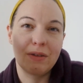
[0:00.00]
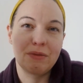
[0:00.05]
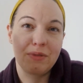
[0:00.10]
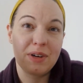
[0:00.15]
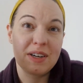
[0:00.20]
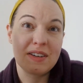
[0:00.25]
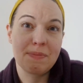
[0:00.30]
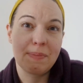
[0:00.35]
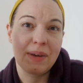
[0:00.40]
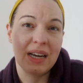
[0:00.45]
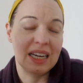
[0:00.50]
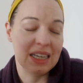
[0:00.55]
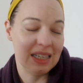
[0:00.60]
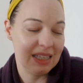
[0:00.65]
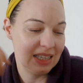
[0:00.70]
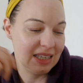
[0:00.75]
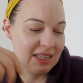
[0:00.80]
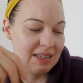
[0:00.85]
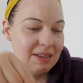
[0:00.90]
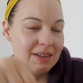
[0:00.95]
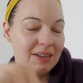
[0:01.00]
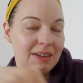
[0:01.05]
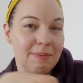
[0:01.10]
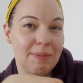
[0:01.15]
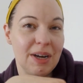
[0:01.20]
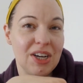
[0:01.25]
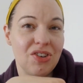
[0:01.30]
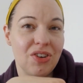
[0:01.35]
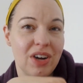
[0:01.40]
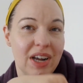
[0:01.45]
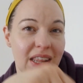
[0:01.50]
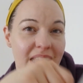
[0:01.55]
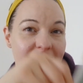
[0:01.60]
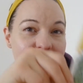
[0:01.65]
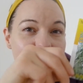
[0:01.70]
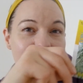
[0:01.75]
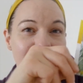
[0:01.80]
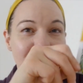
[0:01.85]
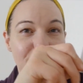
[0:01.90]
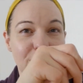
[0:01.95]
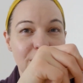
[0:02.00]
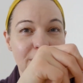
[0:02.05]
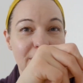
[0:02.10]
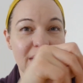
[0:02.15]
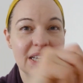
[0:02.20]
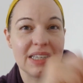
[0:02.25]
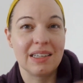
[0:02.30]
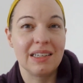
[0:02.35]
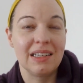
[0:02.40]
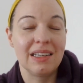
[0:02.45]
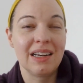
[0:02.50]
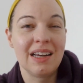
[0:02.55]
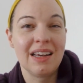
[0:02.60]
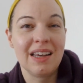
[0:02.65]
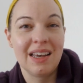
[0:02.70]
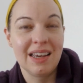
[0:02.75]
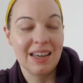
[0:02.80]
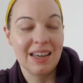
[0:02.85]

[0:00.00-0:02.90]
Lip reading: fresh plants. Might try that for the basil.